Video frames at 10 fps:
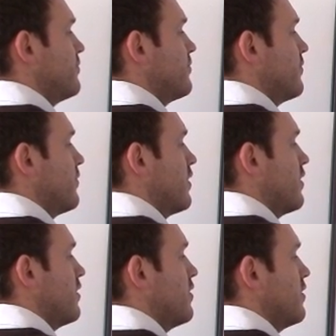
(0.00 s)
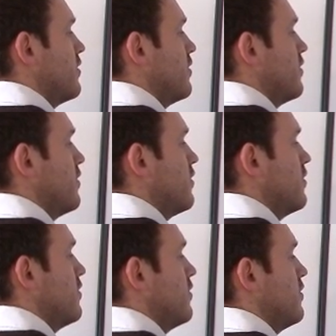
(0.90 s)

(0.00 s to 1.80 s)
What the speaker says: (no one is talking)